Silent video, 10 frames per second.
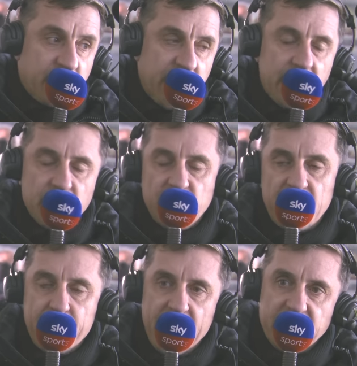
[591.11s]
the challenge that
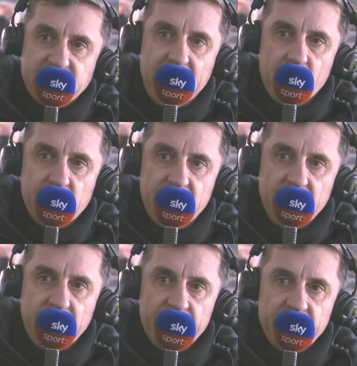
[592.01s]
he makes down
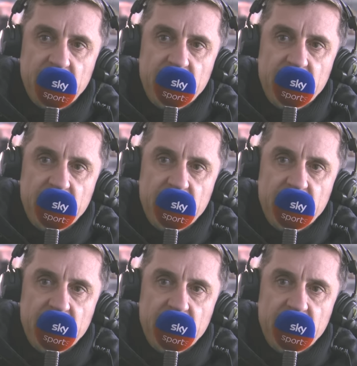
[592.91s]
here,